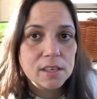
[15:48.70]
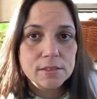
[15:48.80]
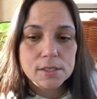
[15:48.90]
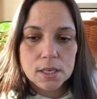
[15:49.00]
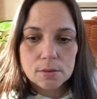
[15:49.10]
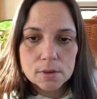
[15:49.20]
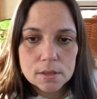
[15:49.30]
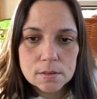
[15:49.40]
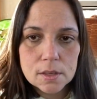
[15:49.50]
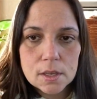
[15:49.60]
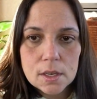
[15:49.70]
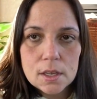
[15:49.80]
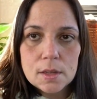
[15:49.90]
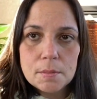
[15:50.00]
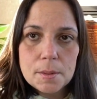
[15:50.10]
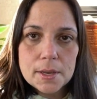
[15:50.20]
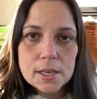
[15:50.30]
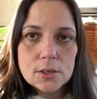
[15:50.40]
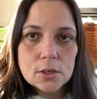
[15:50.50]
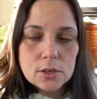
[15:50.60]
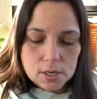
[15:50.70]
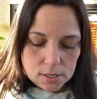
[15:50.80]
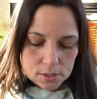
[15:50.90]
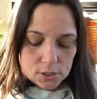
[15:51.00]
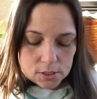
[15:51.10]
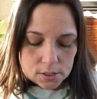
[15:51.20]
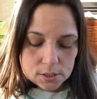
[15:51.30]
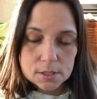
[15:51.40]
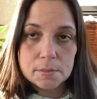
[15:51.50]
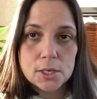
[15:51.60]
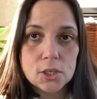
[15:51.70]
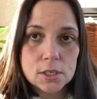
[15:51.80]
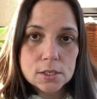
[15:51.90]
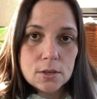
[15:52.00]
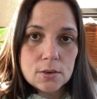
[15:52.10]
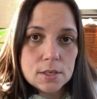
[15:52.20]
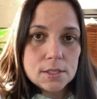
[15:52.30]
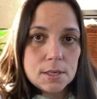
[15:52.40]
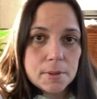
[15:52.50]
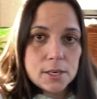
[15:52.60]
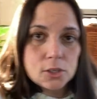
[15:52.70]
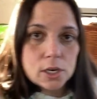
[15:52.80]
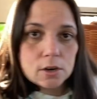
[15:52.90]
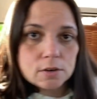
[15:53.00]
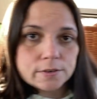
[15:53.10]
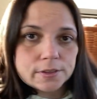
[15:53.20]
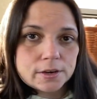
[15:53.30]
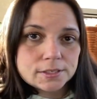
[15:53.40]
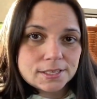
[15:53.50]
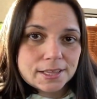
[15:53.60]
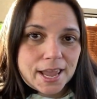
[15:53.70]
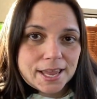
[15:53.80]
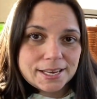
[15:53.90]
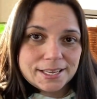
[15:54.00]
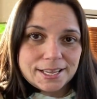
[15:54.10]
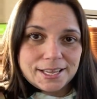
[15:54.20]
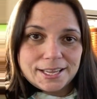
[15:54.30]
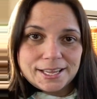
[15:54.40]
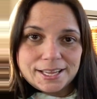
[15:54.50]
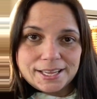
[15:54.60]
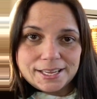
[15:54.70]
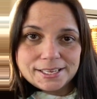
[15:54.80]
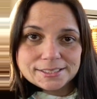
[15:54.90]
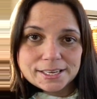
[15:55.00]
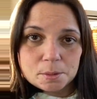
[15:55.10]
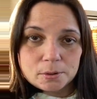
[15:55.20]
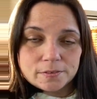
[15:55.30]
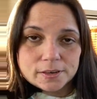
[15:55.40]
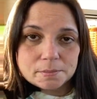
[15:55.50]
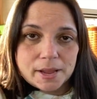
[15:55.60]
of see. Well, maybe I could turn it just a smidgen so you can see my chair over there. See that? It's like a perfect